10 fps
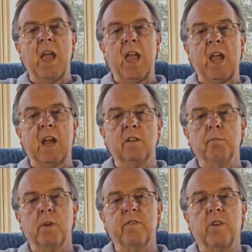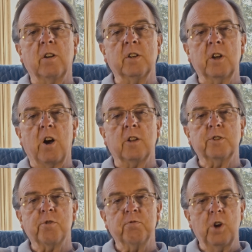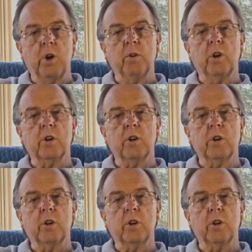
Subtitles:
and McFarland also wrote